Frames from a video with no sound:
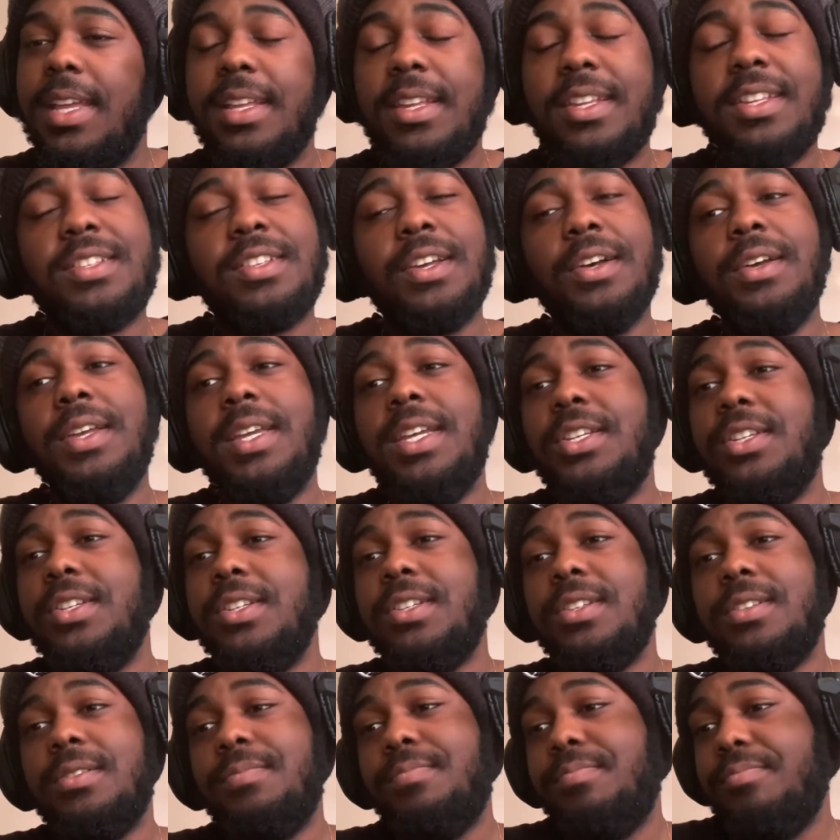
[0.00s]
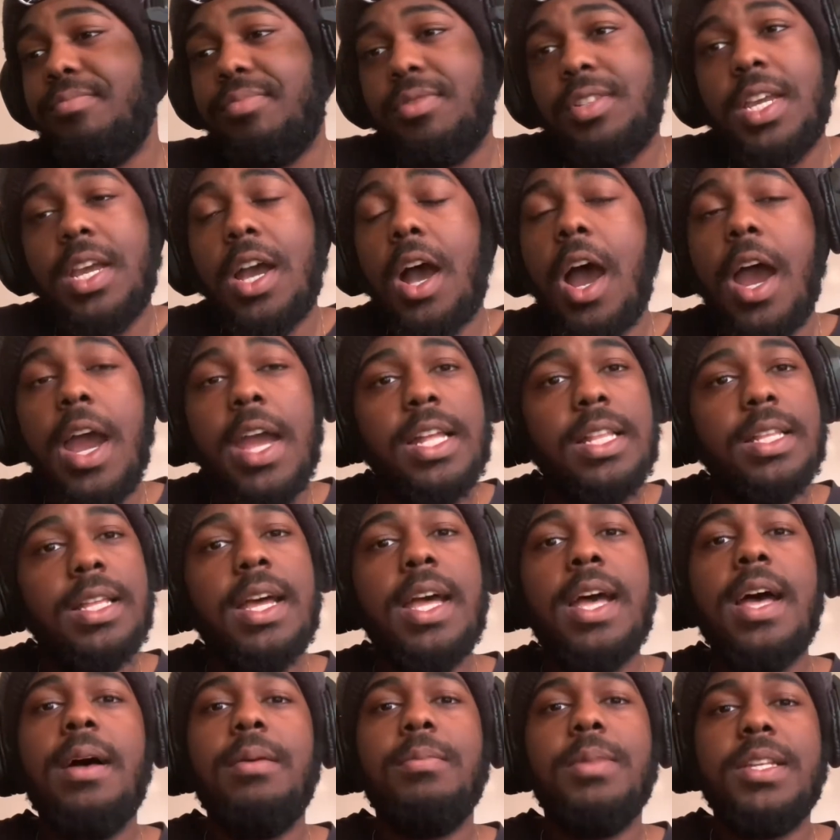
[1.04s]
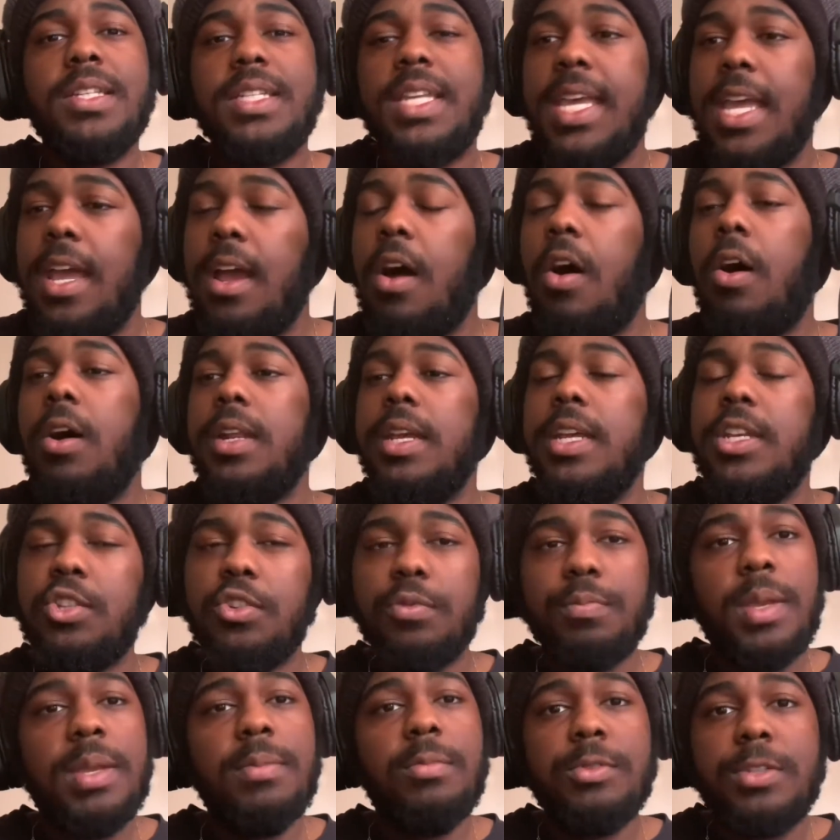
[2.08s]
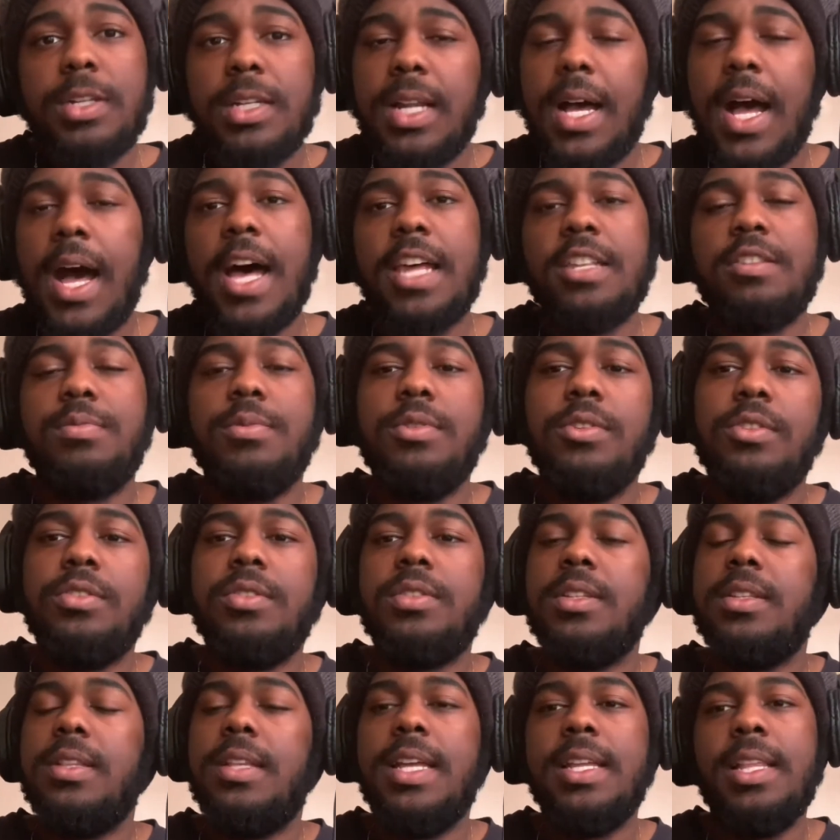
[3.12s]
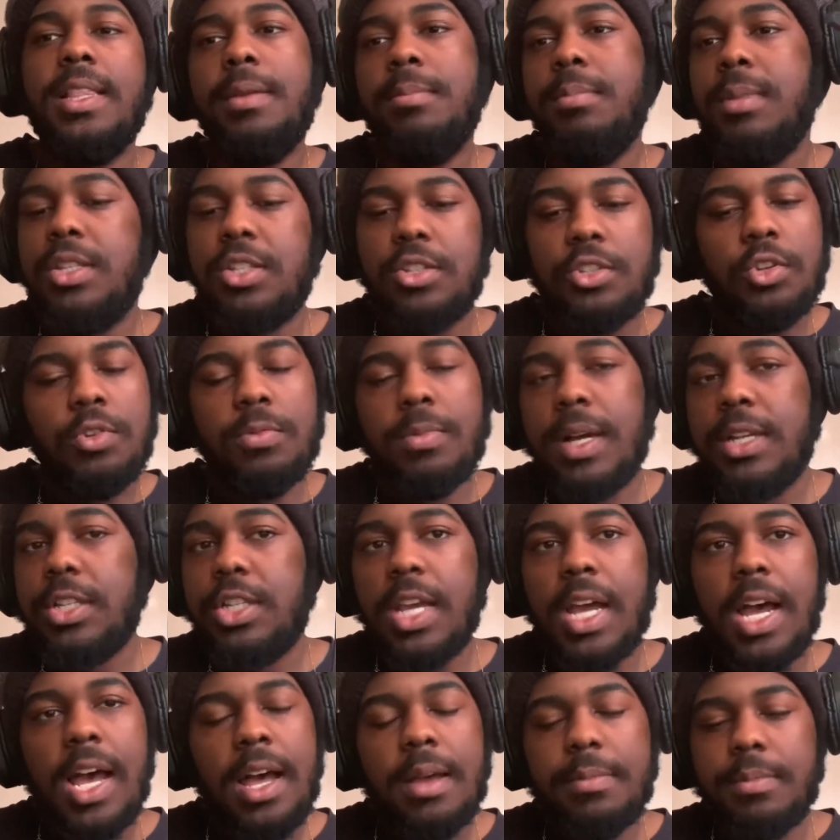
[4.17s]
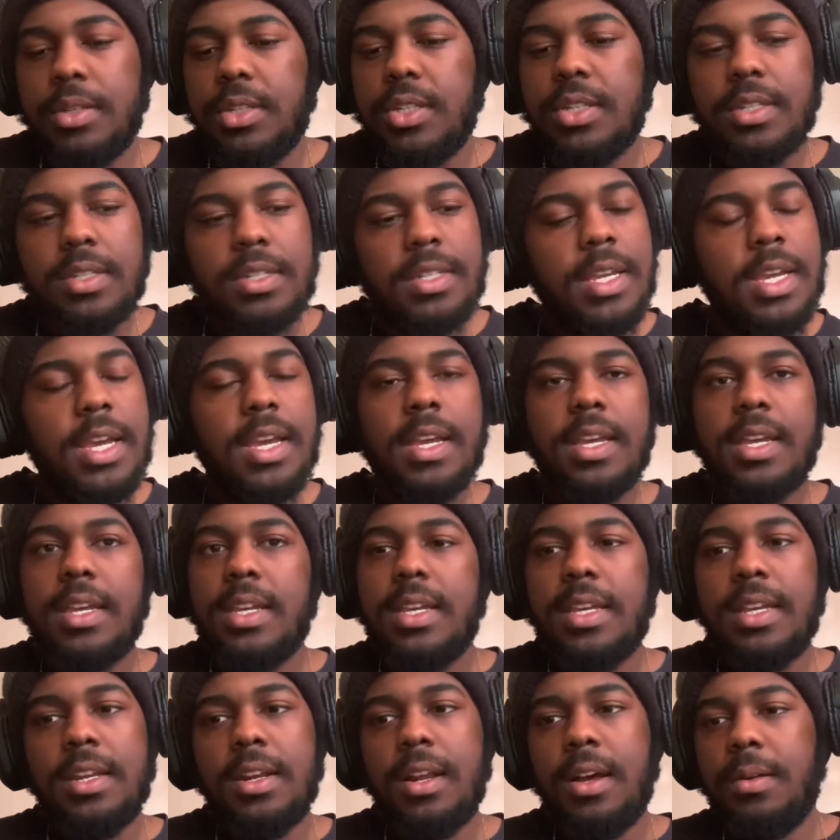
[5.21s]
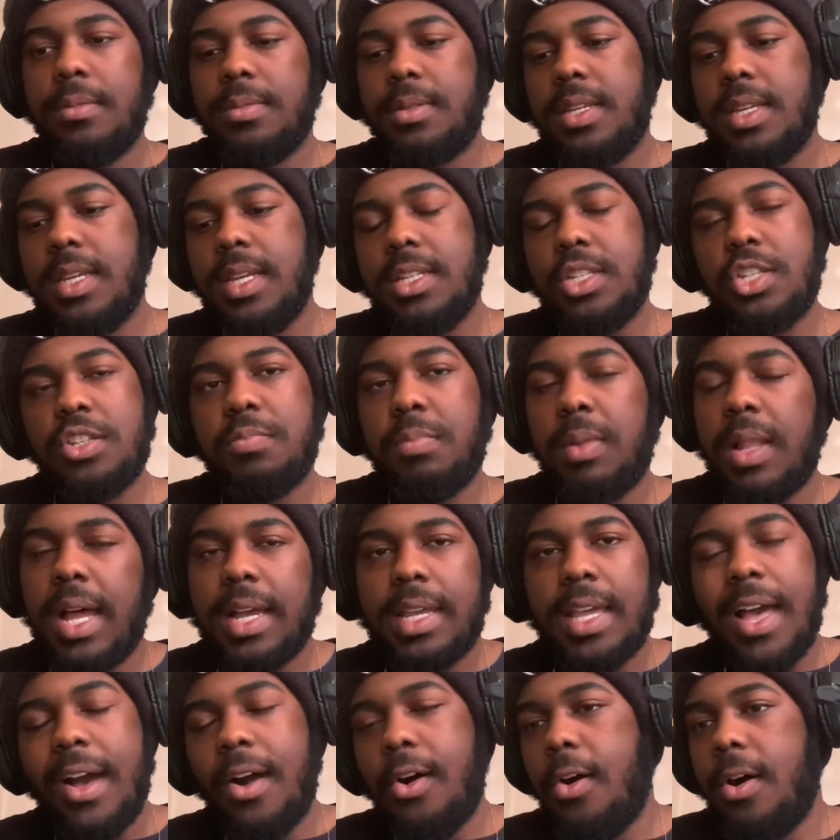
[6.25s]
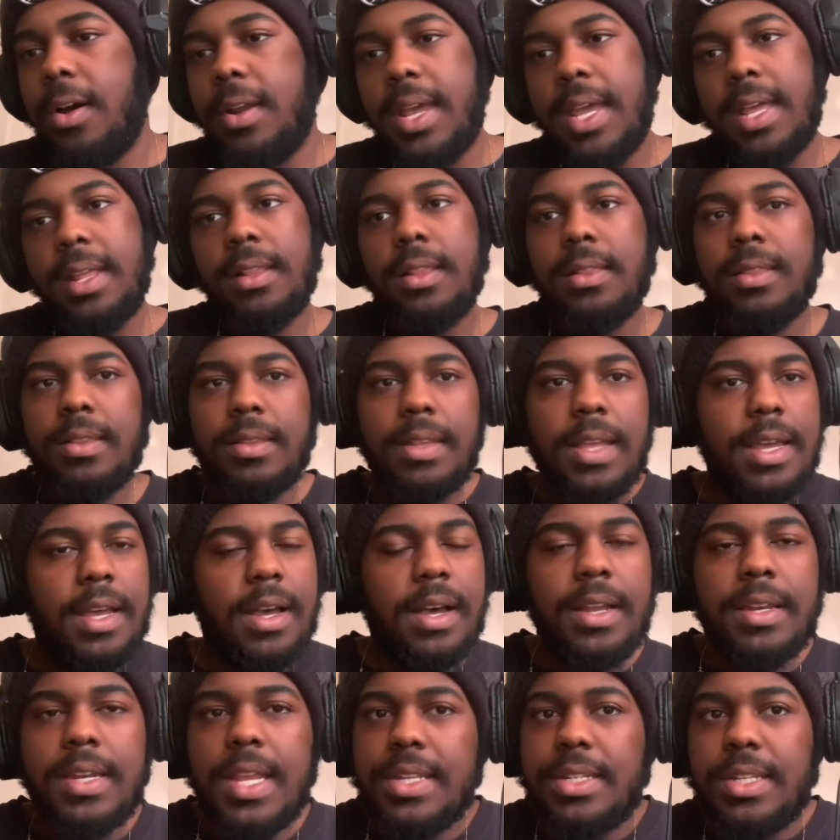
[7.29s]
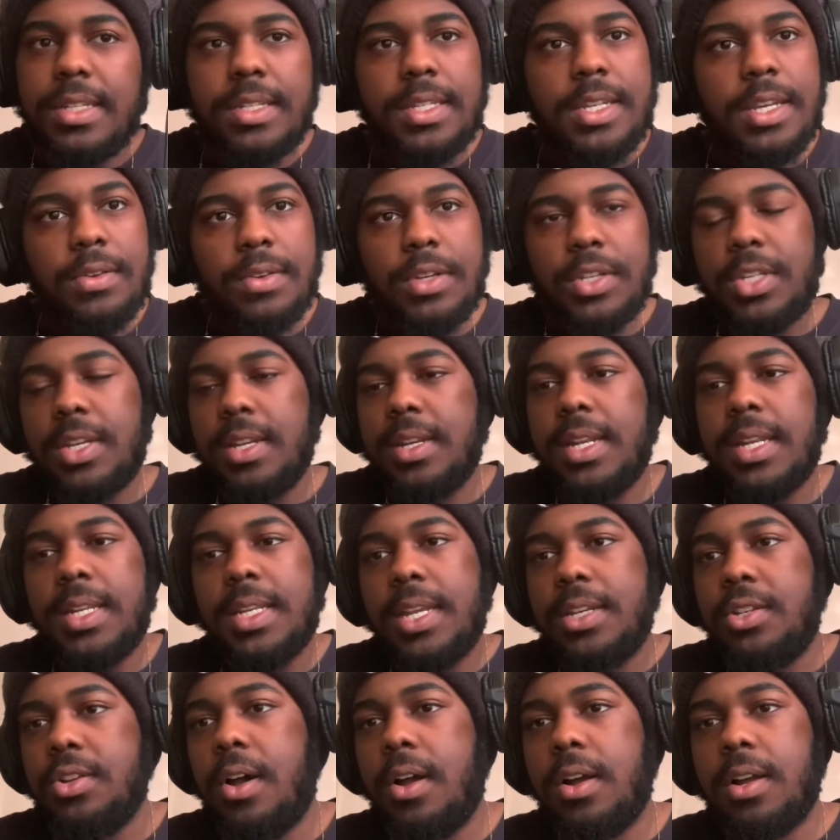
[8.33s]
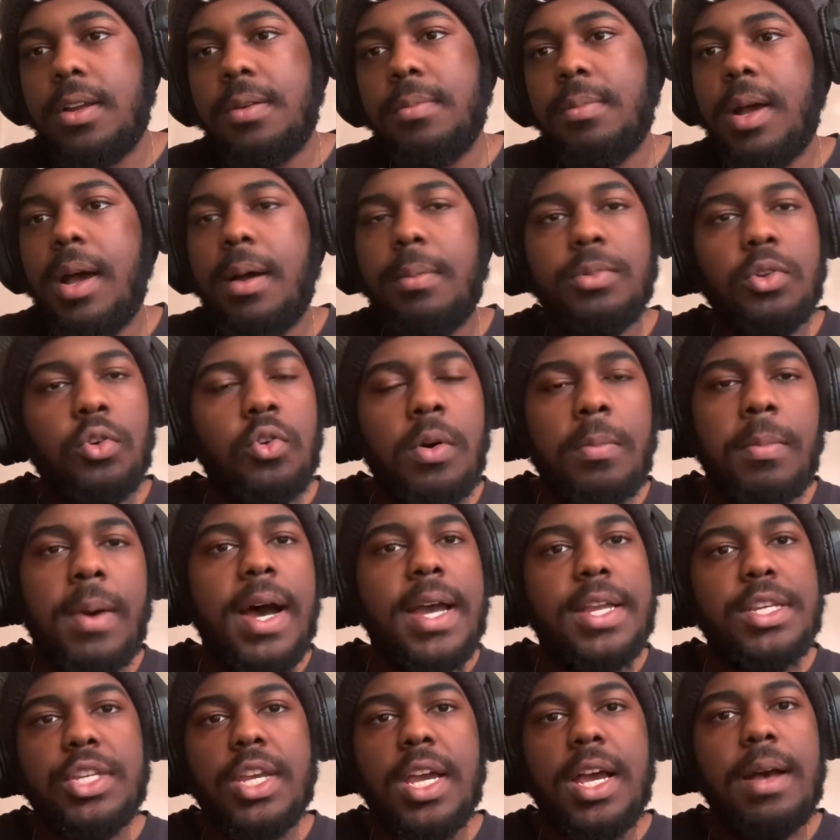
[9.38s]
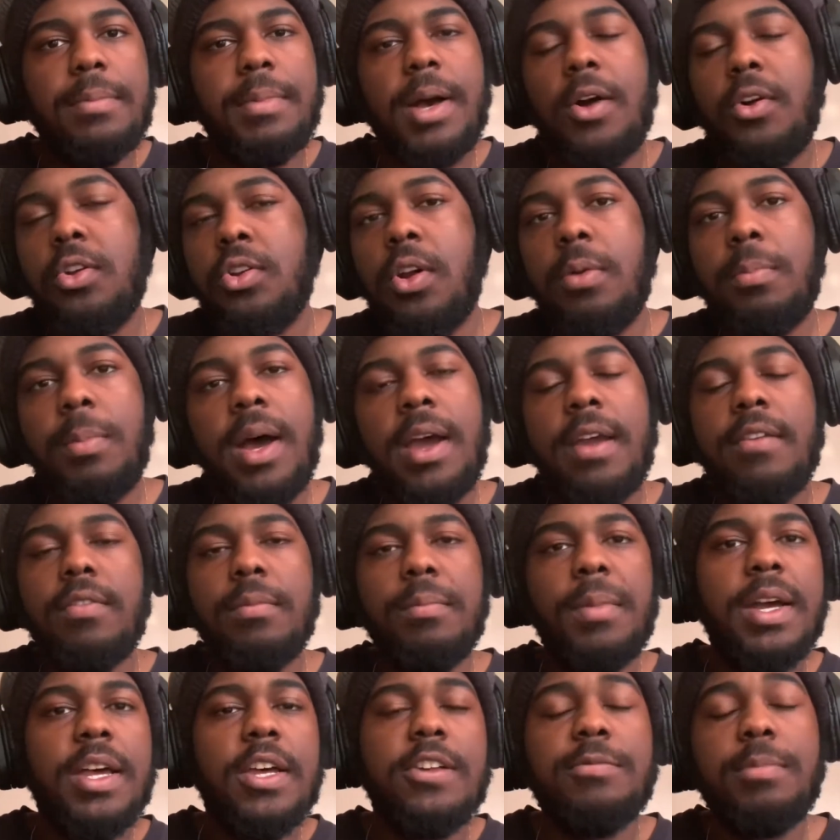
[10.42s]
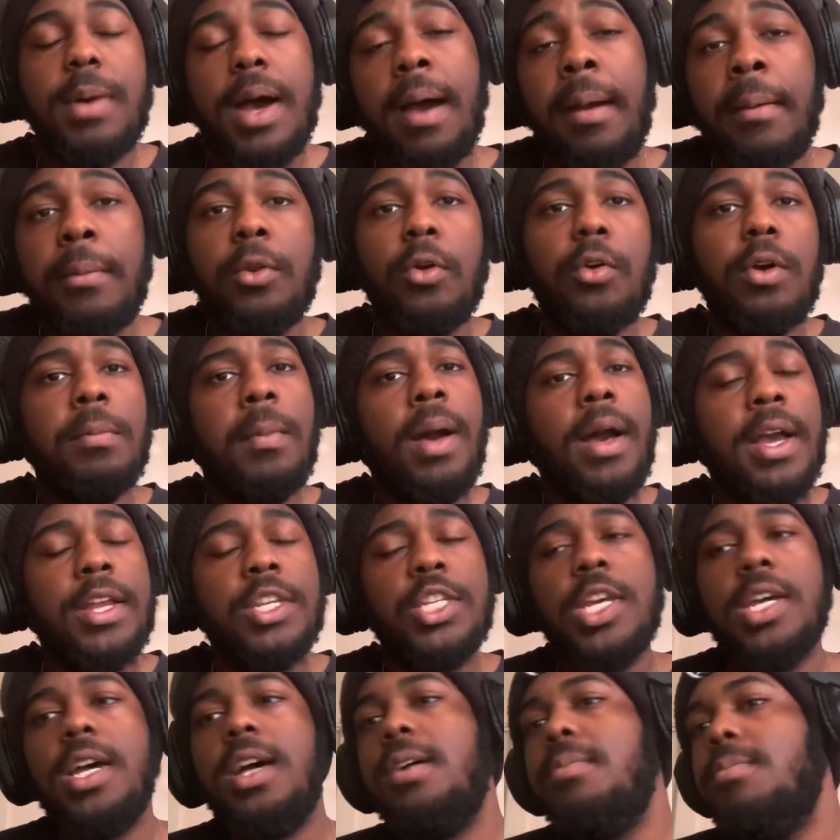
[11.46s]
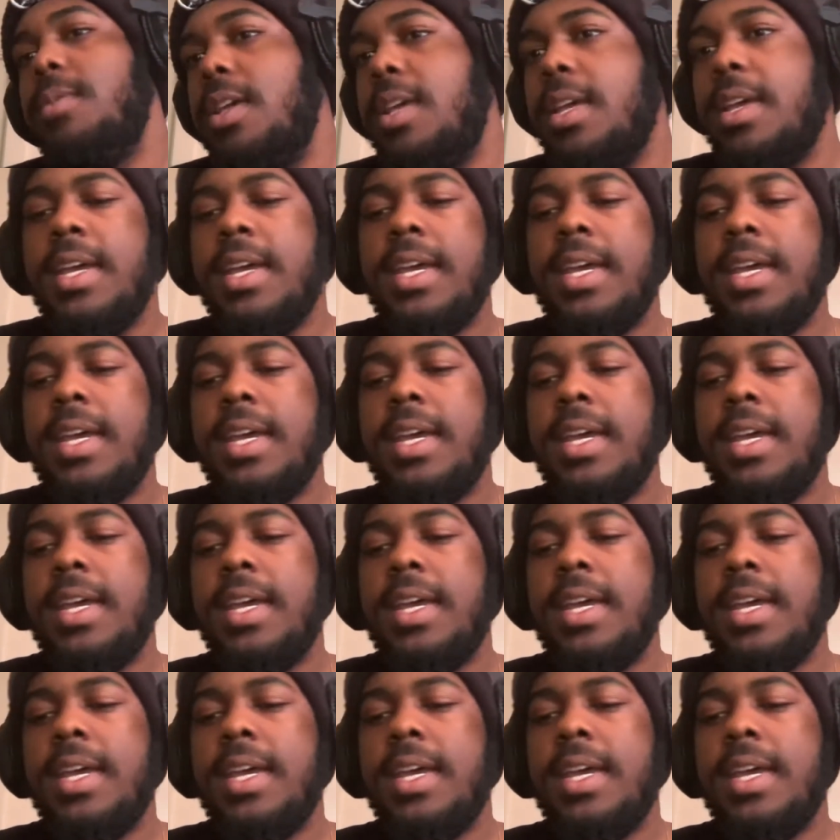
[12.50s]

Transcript: So he just said, all right, let's get all the injured people to the hospitals. He was like, let me just do my job and just, you know what I'm saying, just block out all that unnecessary shit that they talking about. I'm doing my job. I don't know about everybody else, but I'm doing my job.